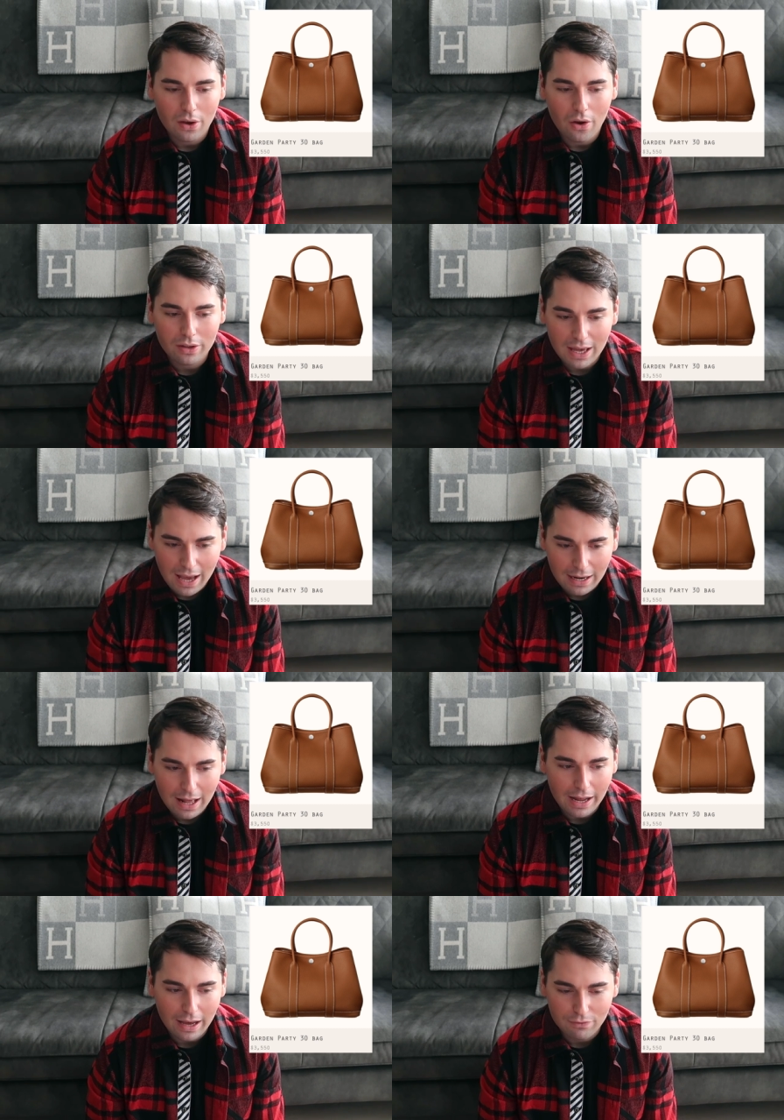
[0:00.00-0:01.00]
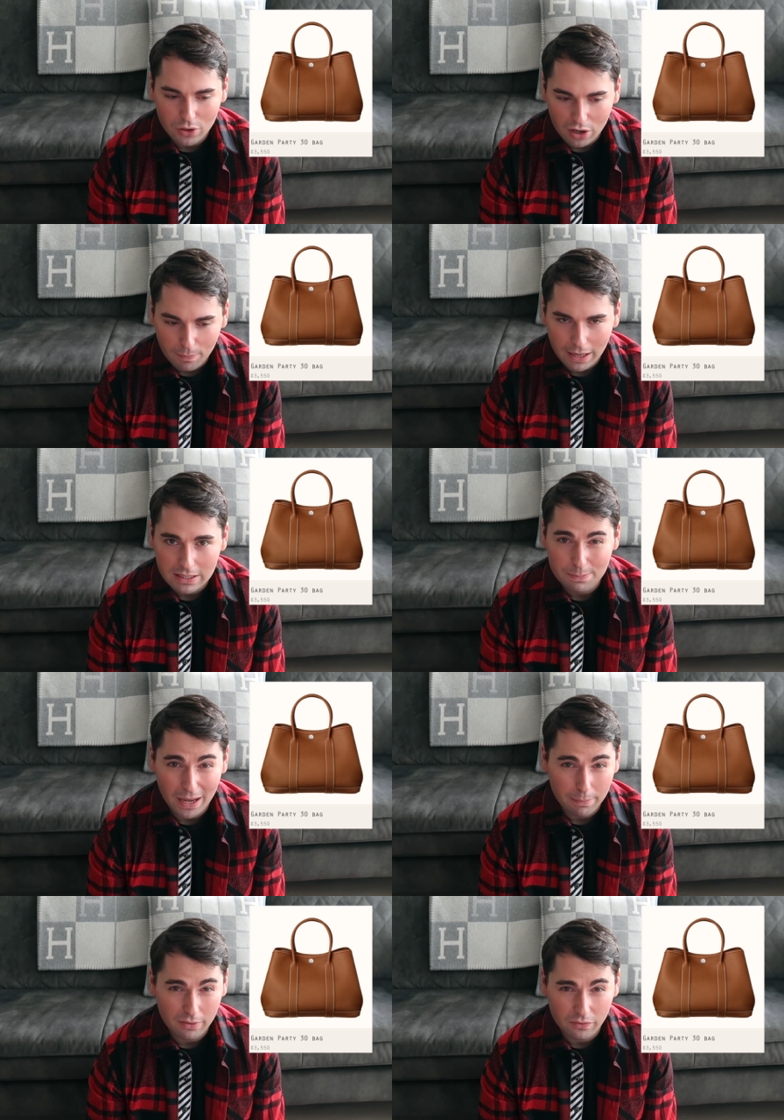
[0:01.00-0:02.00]
Again, I have talked about this
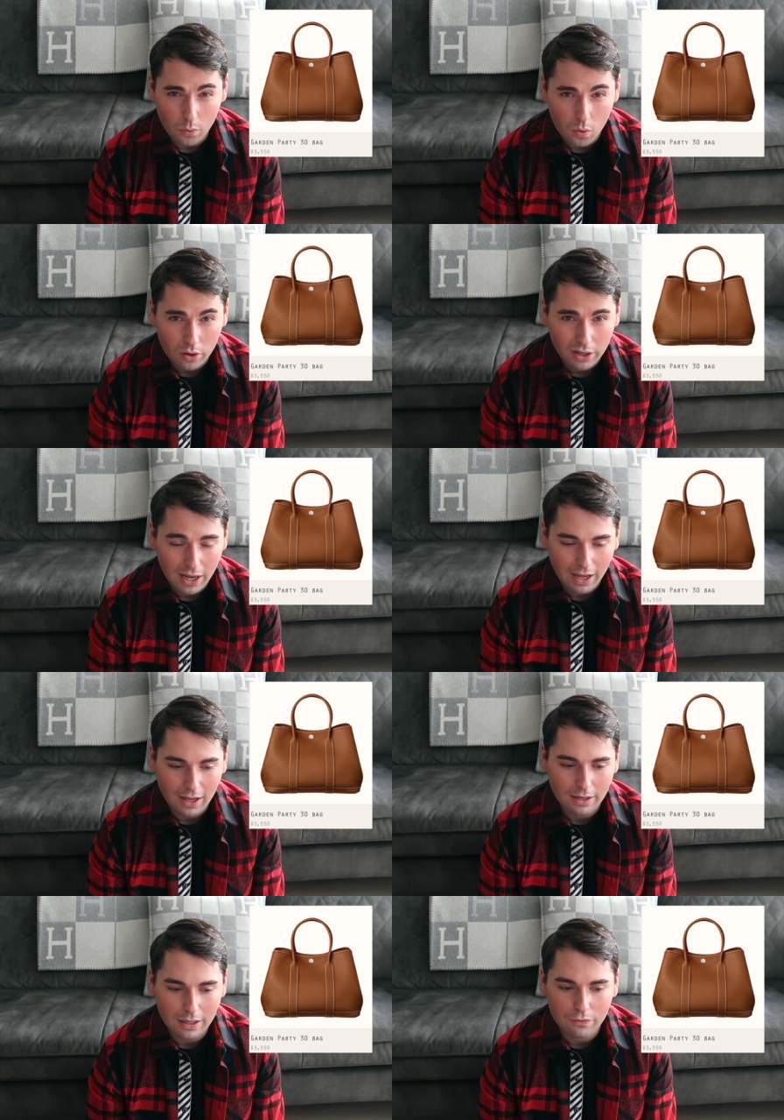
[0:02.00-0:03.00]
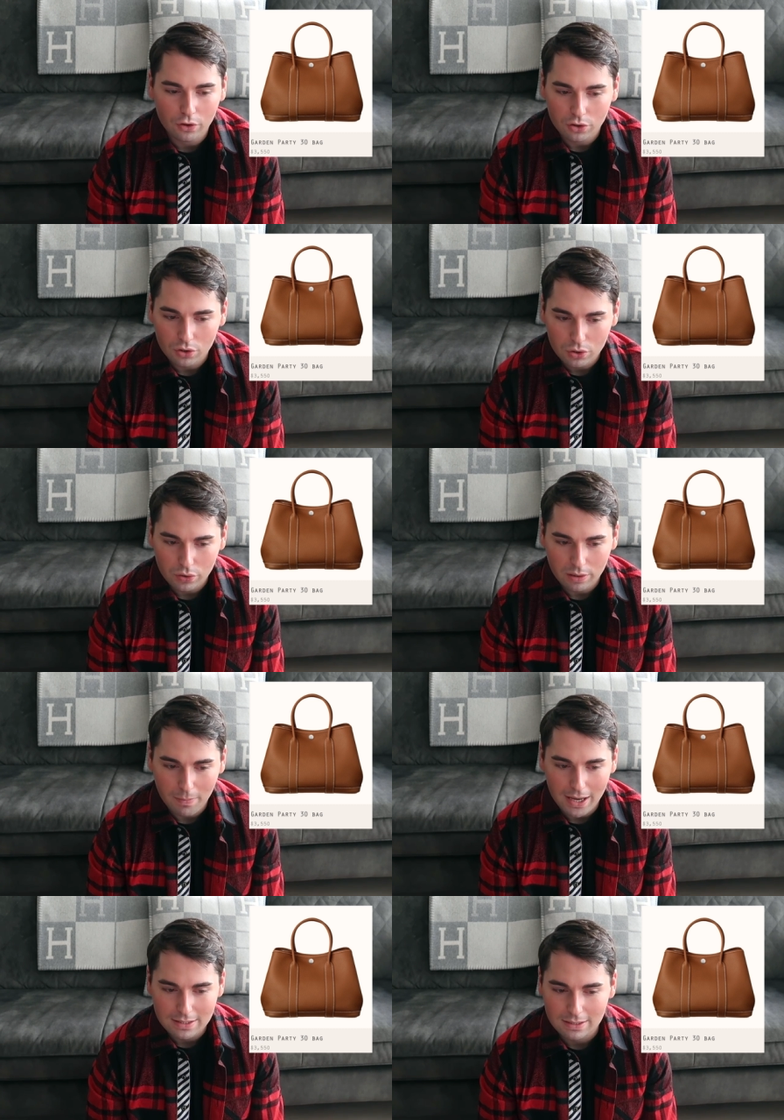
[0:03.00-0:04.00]
bag before, and if you're new to
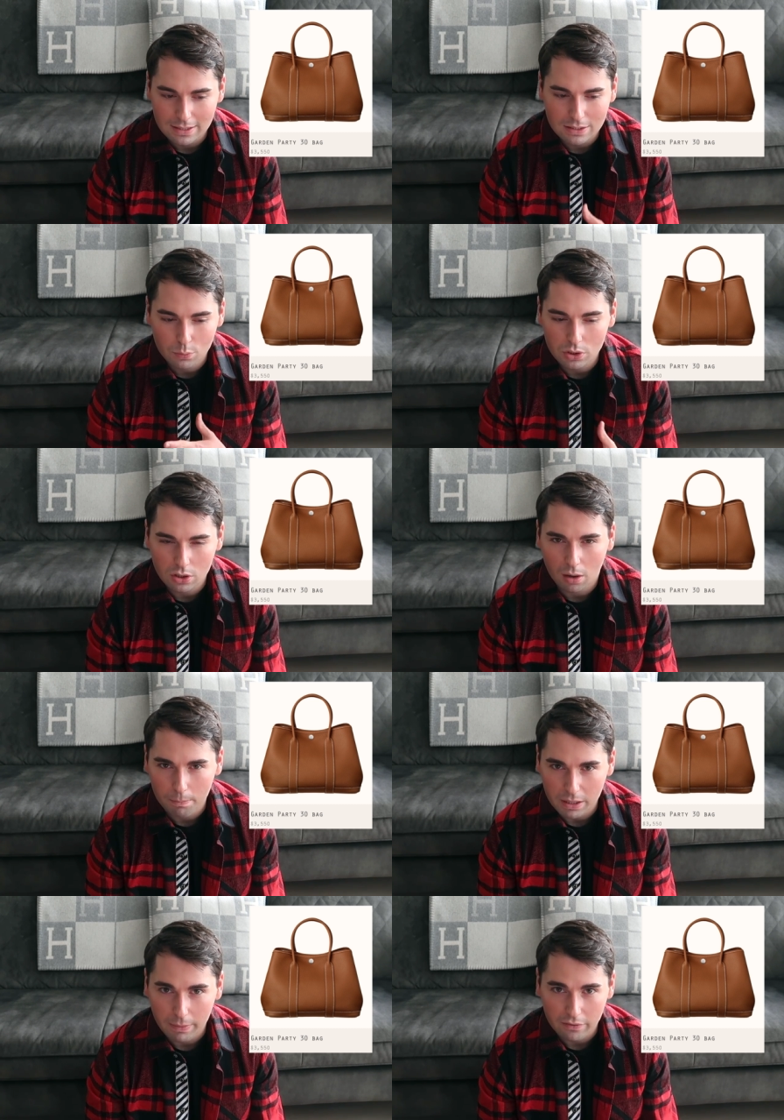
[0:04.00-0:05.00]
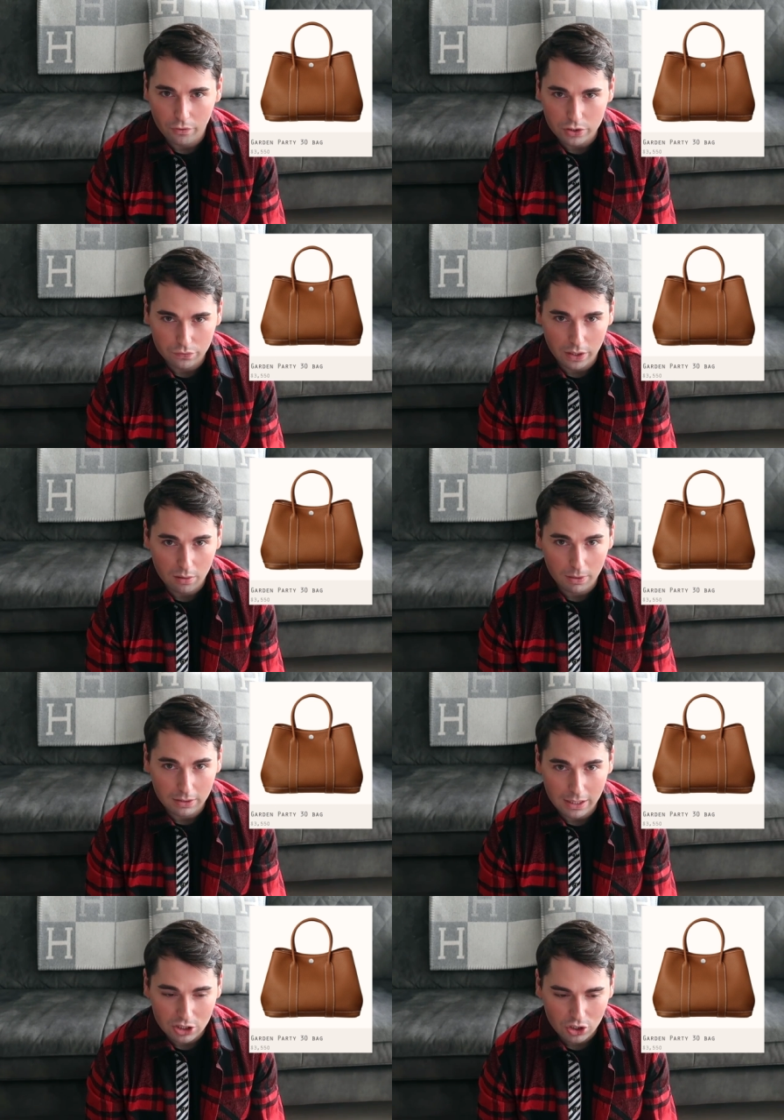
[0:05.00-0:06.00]
Hermes, this would not be my first
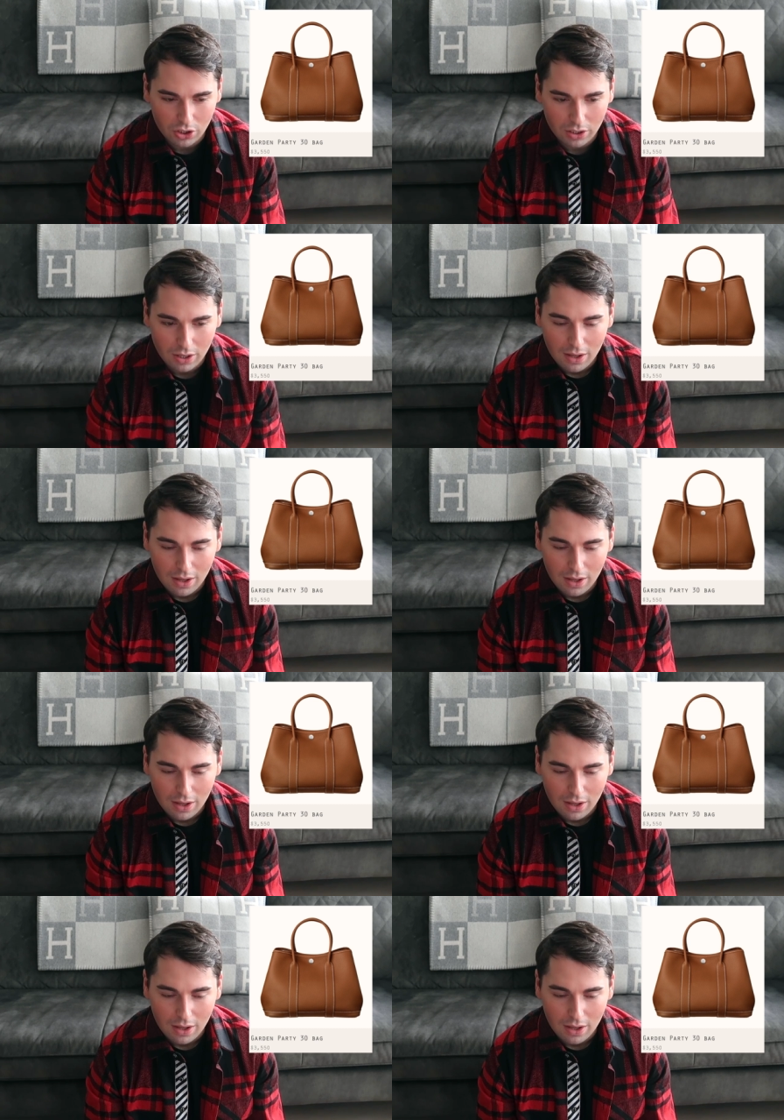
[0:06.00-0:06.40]
recommendation.